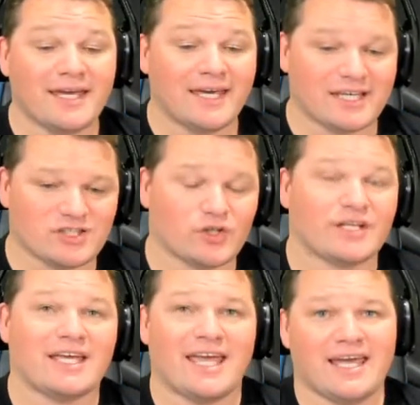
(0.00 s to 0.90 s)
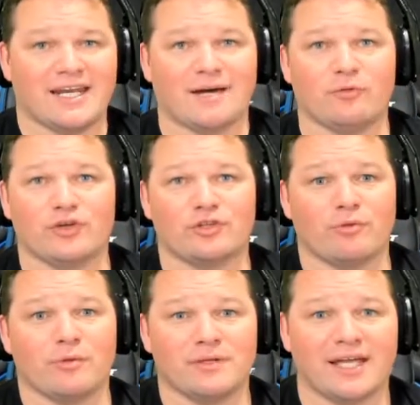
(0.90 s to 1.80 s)
exotic head armor at the
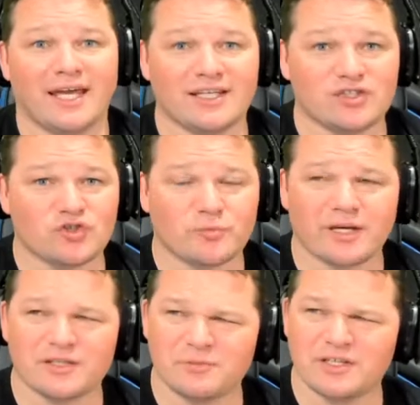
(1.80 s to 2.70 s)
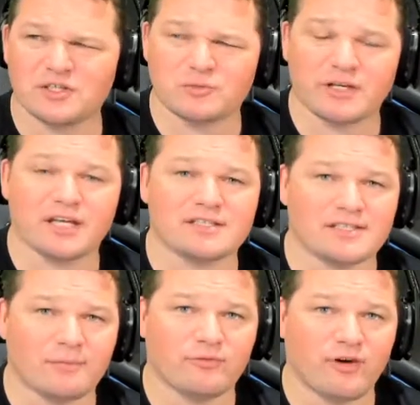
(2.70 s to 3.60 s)
moment, and you should be able to smash this one out
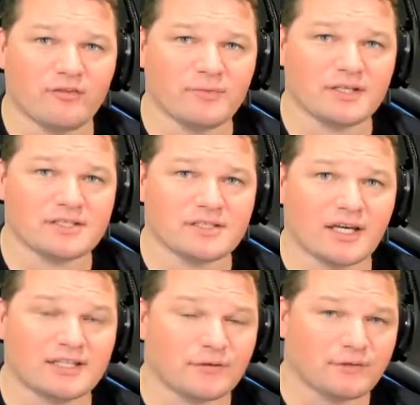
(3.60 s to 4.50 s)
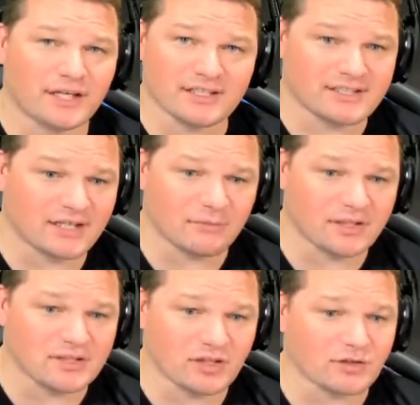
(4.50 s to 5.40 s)
sub 5 minutes, definitely under 10
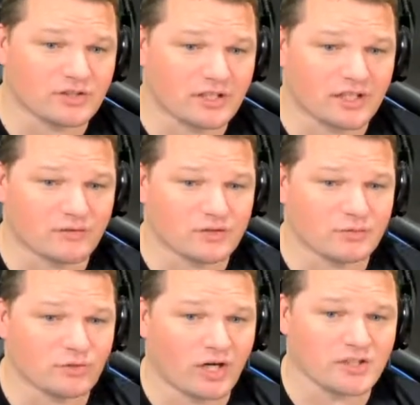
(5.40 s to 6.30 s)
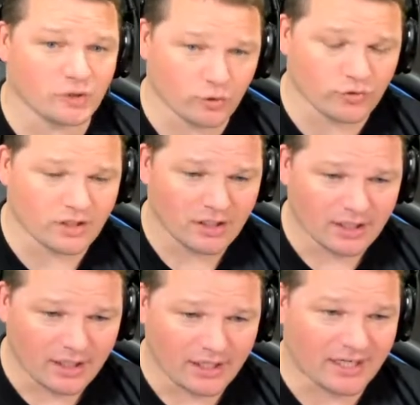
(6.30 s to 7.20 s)
minutes. So it's going to give you some nice loot
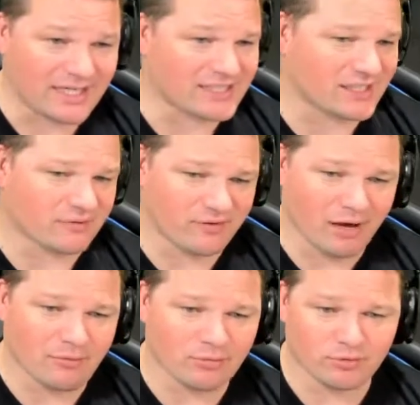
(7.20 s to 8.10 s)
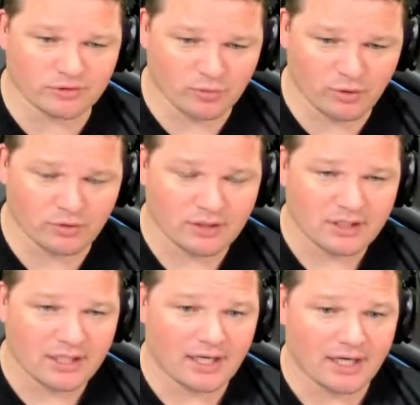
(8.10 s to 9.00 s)
and easily farmable as well.
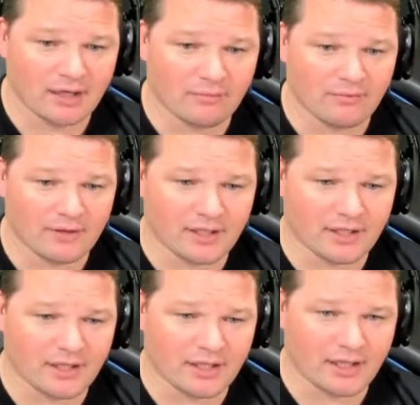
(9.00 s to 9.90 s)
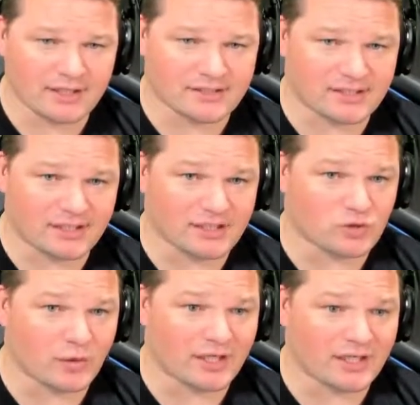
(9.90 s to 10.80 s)
As I said, this
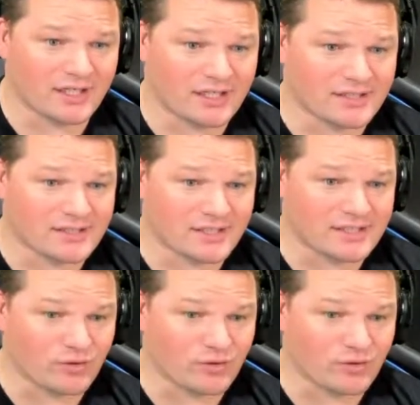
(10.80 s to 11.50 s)
one is a